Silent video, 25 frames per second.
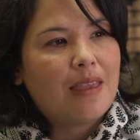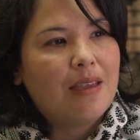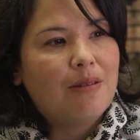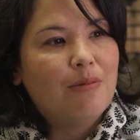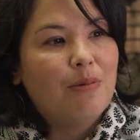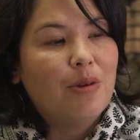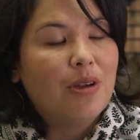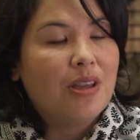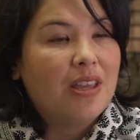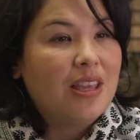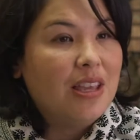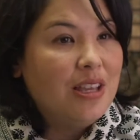
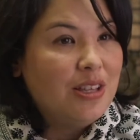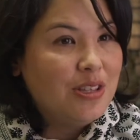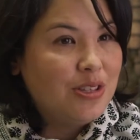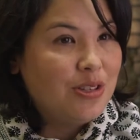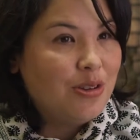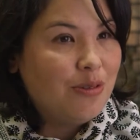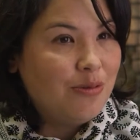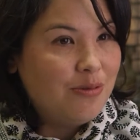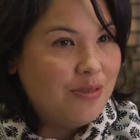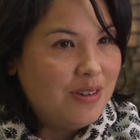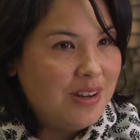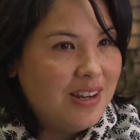working at
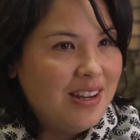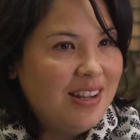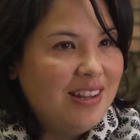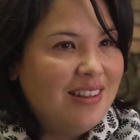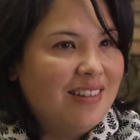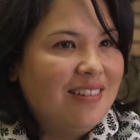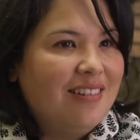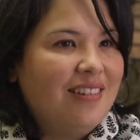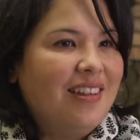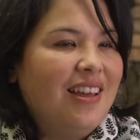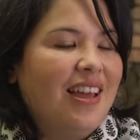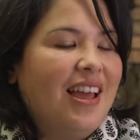Sovereign
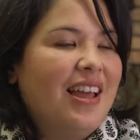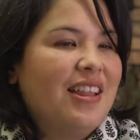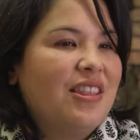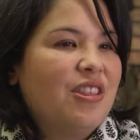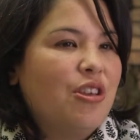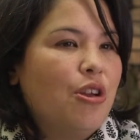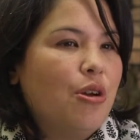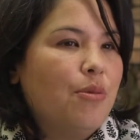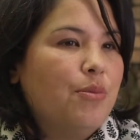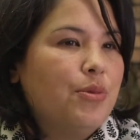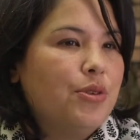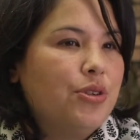Hill, I had
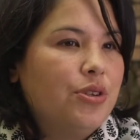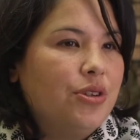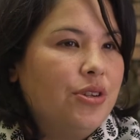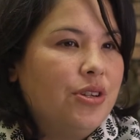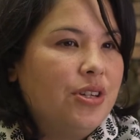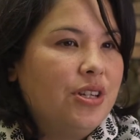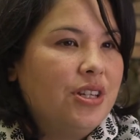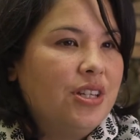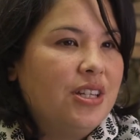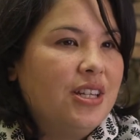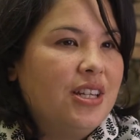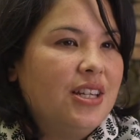the
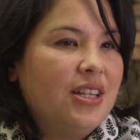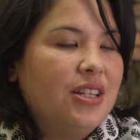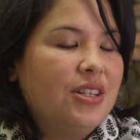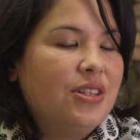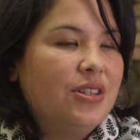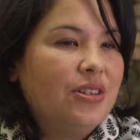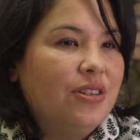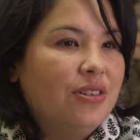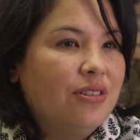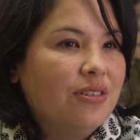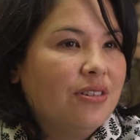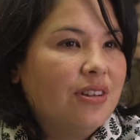opportunity
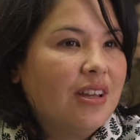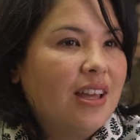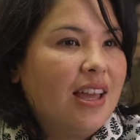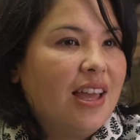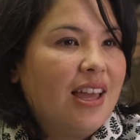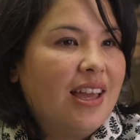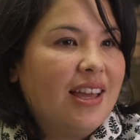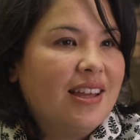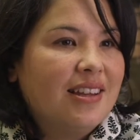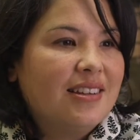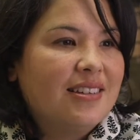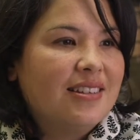to look
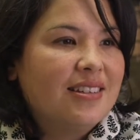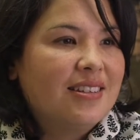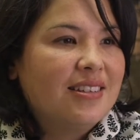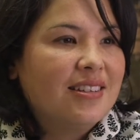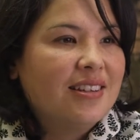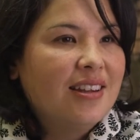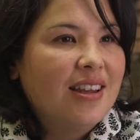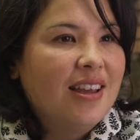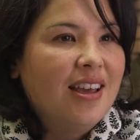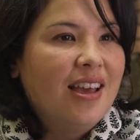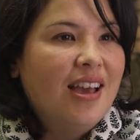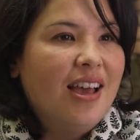
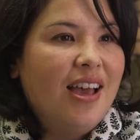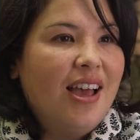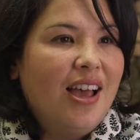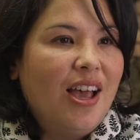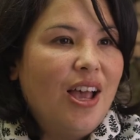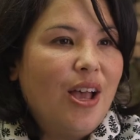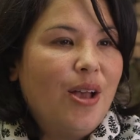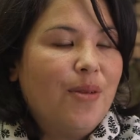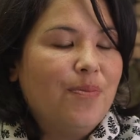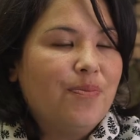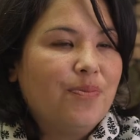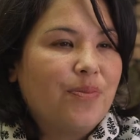at
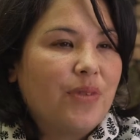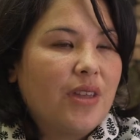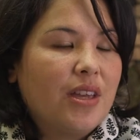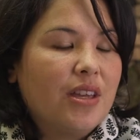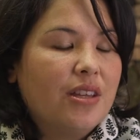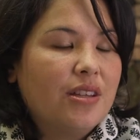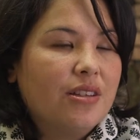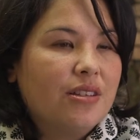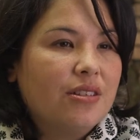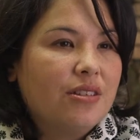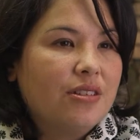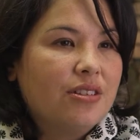
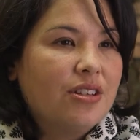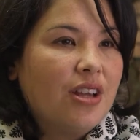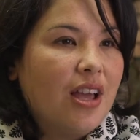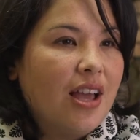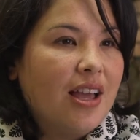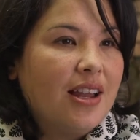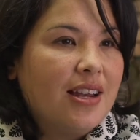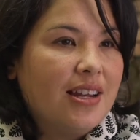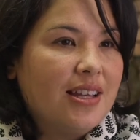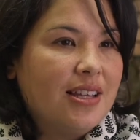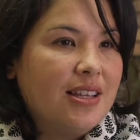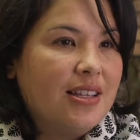
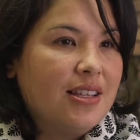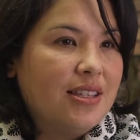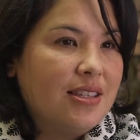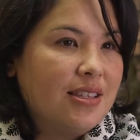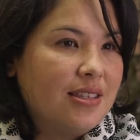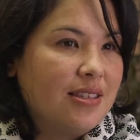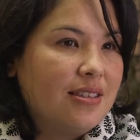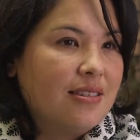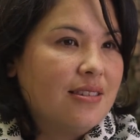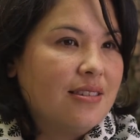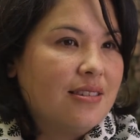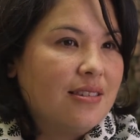
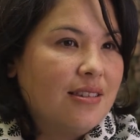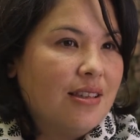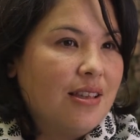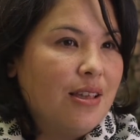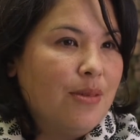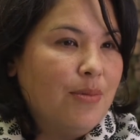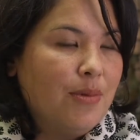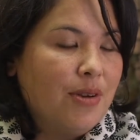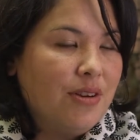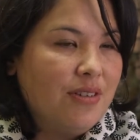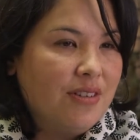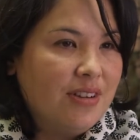Chinese
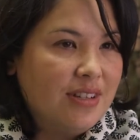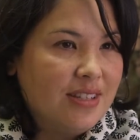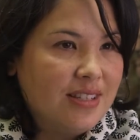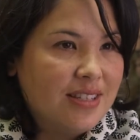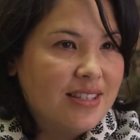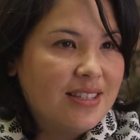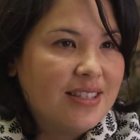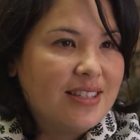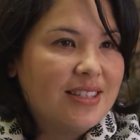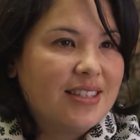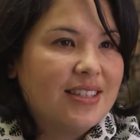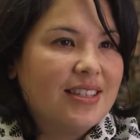
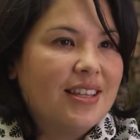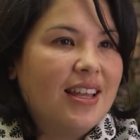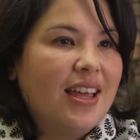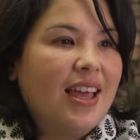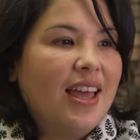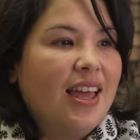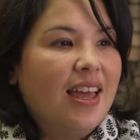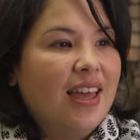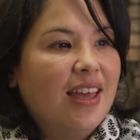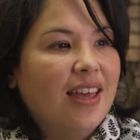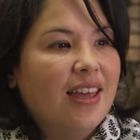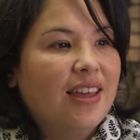immigrants,
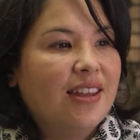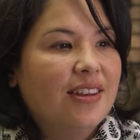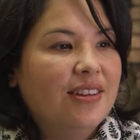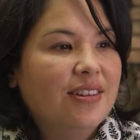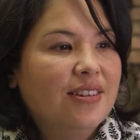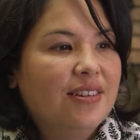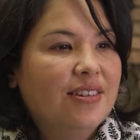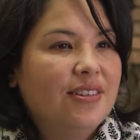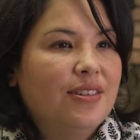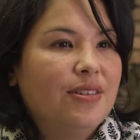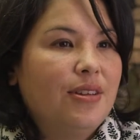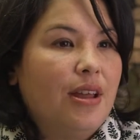
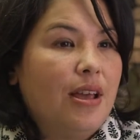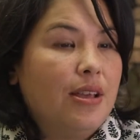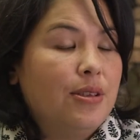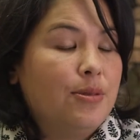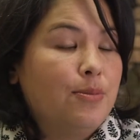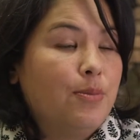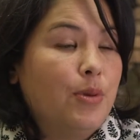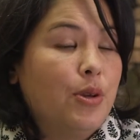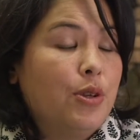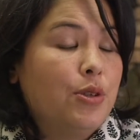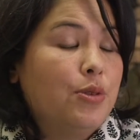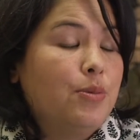and
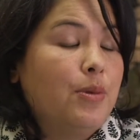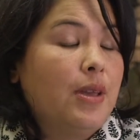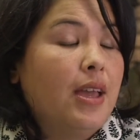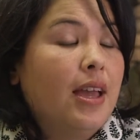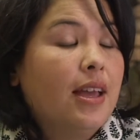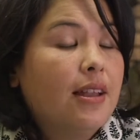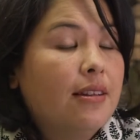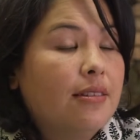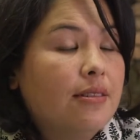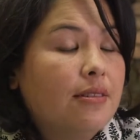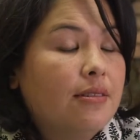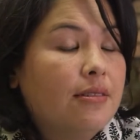because we
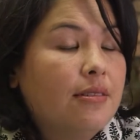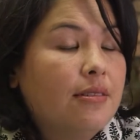had